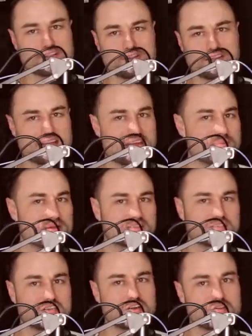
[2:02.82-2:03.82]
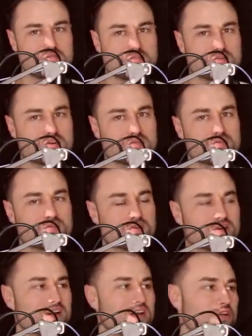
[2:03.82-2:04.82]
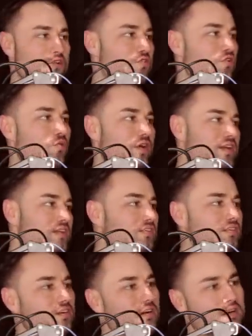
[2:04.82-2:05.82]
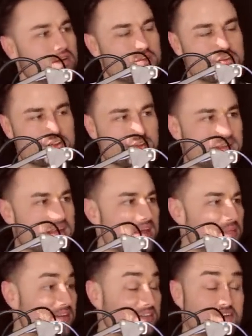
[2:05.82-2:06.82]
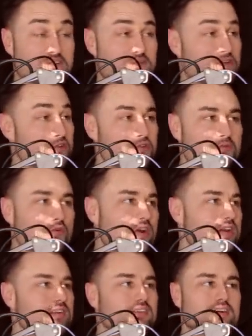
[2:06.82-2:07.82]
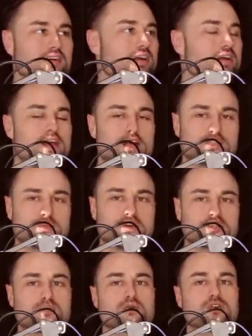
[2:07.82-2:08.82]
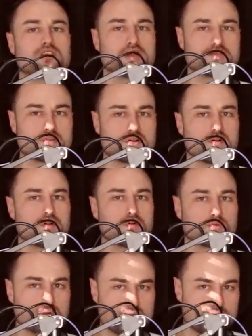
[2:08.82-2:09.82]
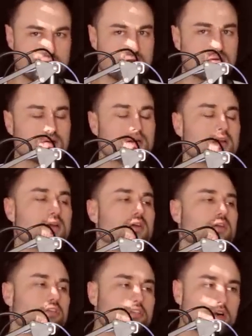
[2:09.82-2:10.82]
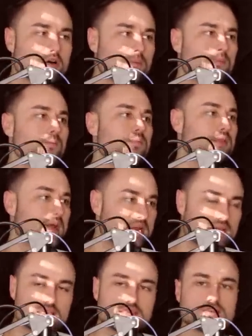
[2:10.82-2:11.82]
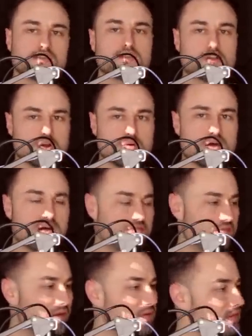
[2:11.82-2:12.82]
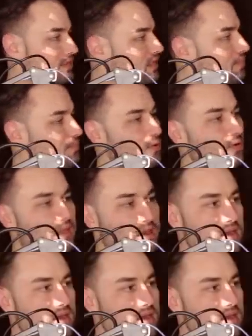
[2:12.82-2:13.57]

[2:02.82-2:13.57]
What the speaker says: you can game SEO for Google quite easier. You can game SEO for YouTube quite easier. It's much more difficult right now. So that is, though, a very simple